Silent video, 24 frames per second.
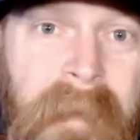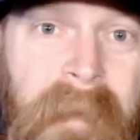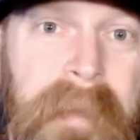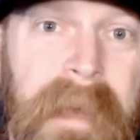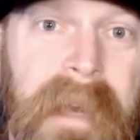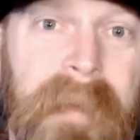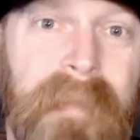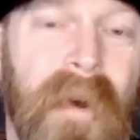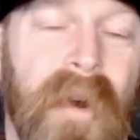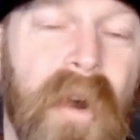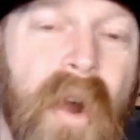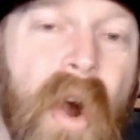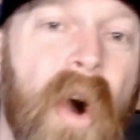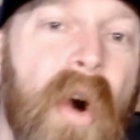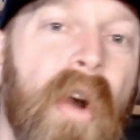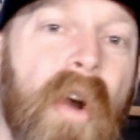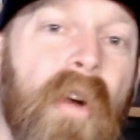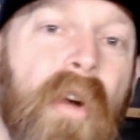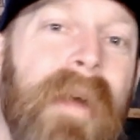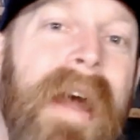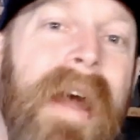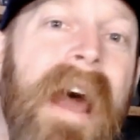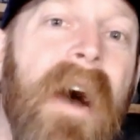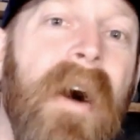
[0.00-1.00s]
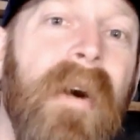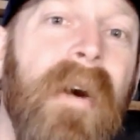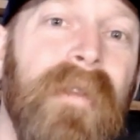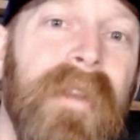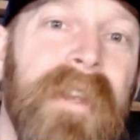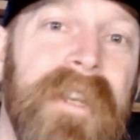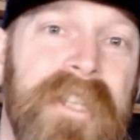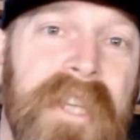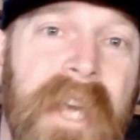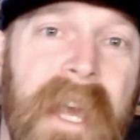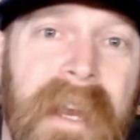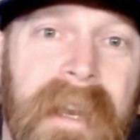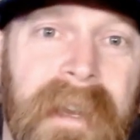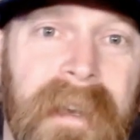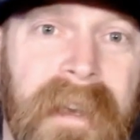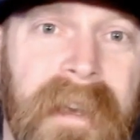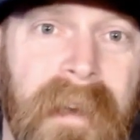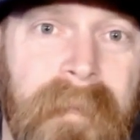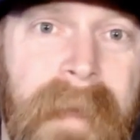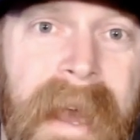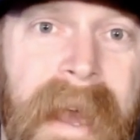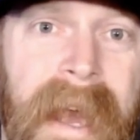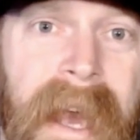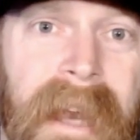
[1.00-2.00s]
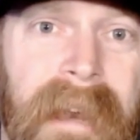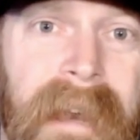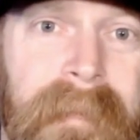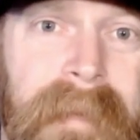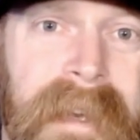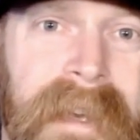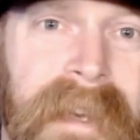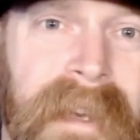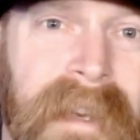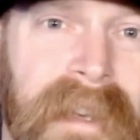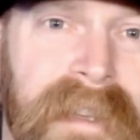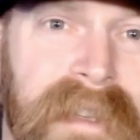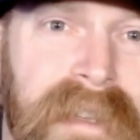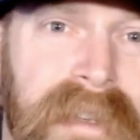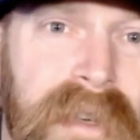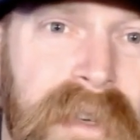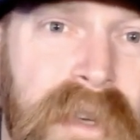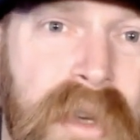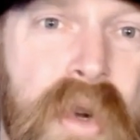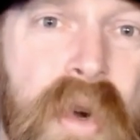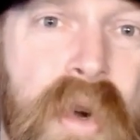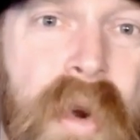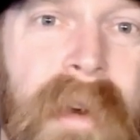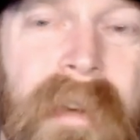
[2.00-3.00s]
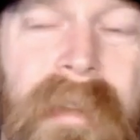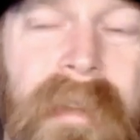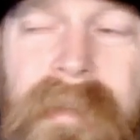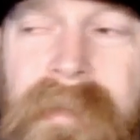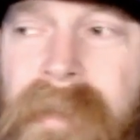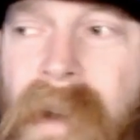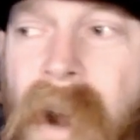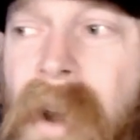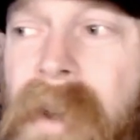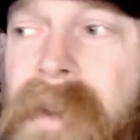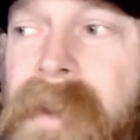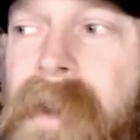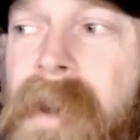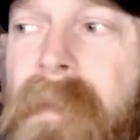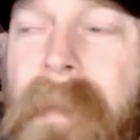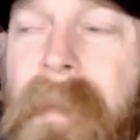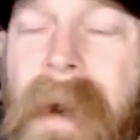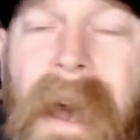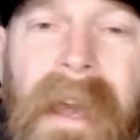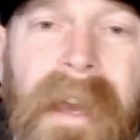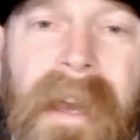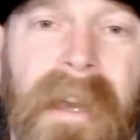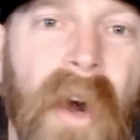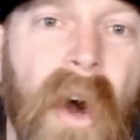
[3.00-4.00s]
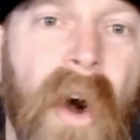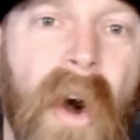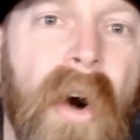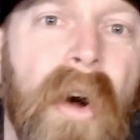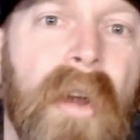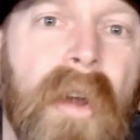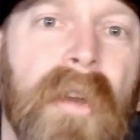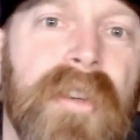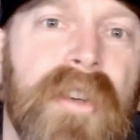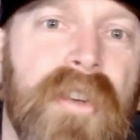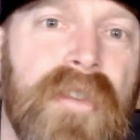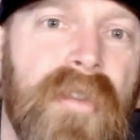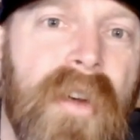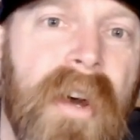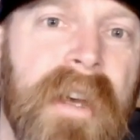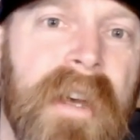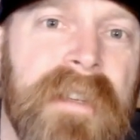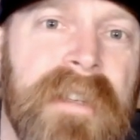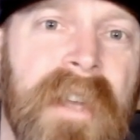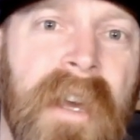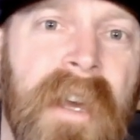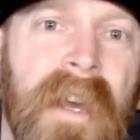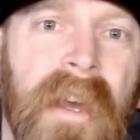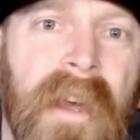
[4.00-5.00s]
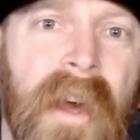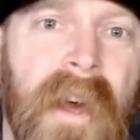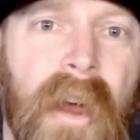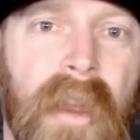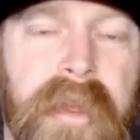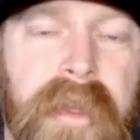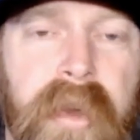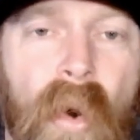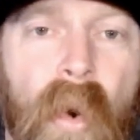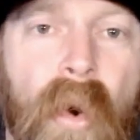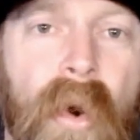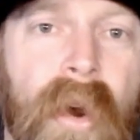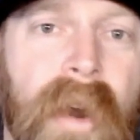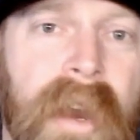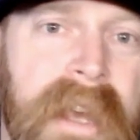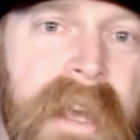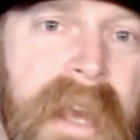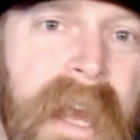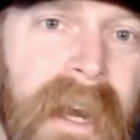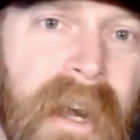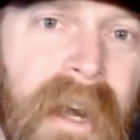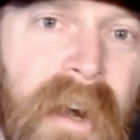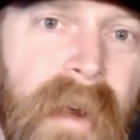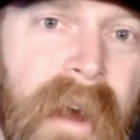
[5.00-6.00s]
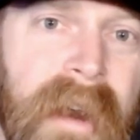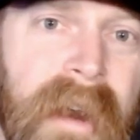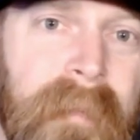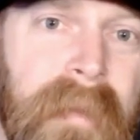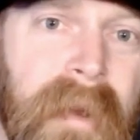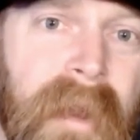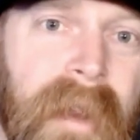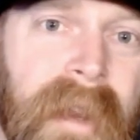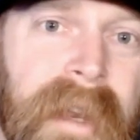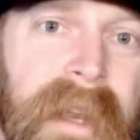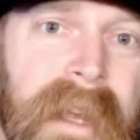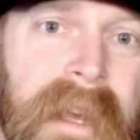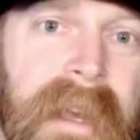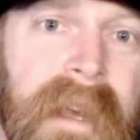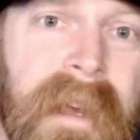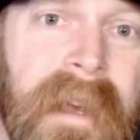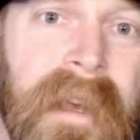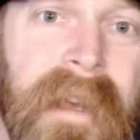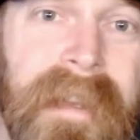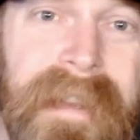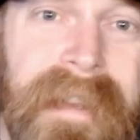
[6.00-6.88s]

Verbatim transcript: people go around the chain of command because you have undermined all trust, authority, and credibility.